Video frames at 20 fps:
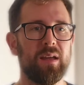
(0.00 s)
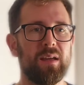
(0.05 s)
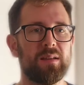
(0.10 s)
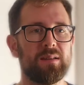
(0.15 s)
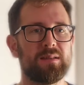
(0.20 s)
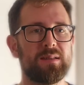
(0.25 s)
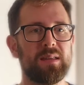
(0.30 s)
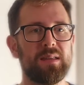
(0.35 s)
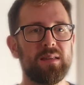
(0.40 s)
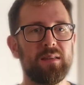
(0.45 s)

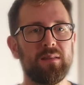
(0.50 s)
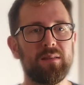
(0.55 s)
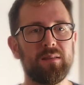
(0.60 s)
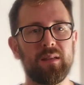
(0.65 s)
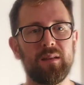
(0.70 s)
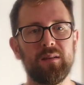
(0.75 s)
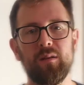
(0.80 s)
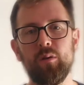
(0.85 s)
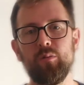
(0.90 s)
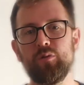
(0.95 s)
See,
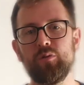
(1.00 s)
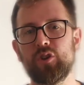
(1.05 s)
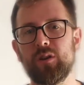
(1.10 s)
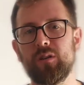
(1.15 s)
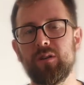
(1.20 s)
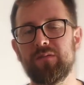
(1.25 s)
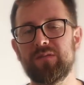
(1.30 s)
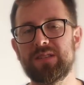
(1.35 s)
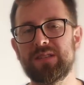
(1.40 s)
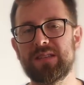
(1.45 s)
the
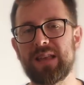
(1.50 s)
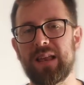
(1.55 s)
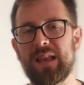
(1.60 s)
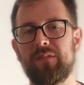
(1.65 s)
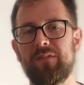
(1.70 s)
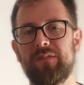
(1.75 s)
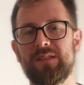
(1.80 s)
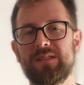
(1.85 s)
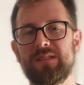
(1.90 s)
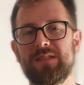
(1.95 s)
notion of
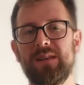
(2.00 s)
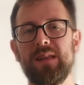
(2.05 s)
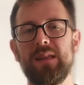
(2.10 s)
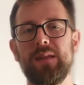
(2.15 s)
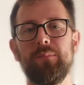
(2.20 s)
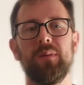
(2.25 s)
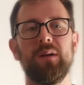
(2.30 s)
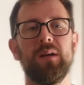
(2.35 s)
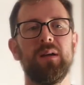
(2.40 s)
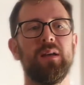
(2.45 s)

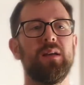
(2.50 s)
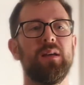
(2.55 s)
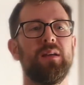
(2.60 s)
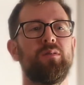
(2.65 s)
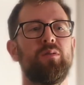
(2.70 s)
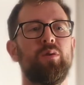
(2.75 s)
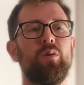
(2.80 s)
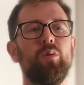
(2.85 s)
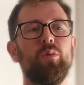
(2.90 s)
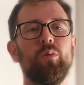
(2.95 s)
self-esteem
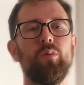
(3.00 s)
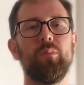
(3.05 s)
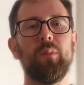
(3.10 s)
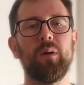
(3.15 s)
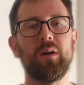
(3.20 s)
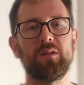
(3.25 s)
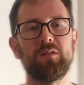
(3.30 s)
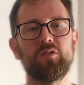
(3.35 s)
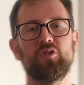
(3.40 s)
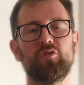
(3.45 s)
too
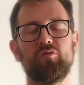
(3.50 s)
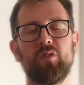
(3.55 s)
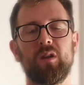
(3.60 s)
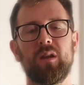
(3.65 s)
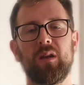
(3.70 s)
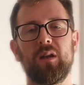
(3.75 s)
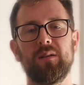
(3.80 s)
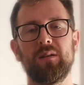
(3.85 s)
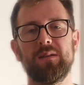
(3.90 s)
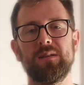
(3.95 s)
much
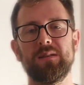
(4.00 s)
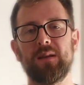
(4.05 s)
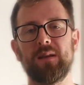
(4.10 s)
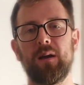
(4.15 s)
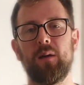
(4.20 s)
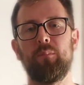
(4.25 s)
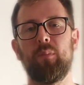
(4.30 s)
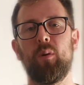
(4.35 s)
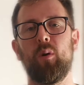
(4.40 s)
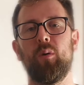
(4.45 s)
relies
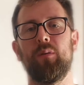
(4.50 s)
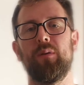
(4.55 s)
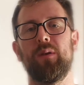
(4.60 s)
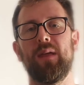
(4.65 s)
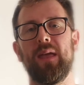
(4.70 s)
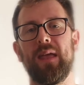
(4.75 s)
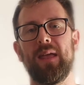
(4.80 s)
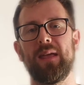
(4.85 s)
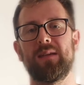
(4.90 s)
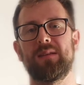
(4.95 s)
upon
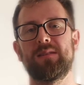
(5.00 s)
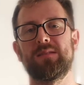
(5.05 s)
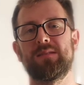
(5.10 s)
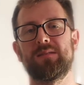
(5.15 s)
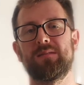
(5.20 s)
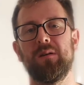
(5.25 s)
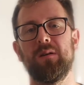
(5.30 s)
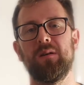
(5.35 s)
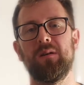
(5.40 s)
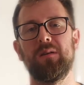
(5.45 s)

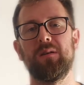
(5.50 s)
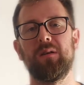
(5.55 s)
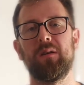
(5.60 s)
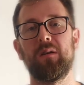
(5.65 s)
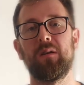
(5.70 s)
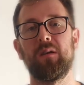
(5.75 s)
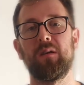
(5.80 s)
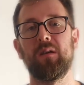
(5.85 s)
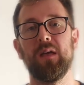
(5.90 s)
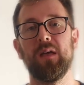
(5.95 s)

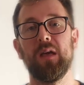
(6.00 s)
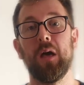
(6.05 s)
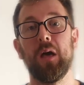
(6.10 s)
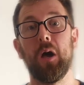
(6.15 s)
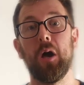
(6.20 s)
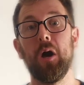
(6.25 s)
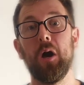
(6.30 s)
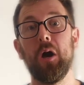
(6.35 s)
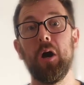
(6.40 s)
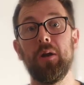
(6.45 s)
external
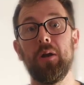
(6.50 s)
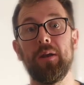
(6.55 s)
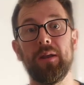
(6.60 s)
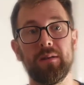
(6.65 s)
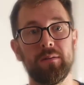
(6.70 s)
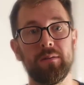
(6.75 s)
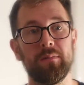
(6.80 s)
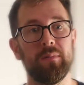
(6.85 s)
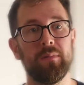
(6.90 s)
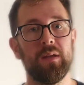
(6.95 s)
earning.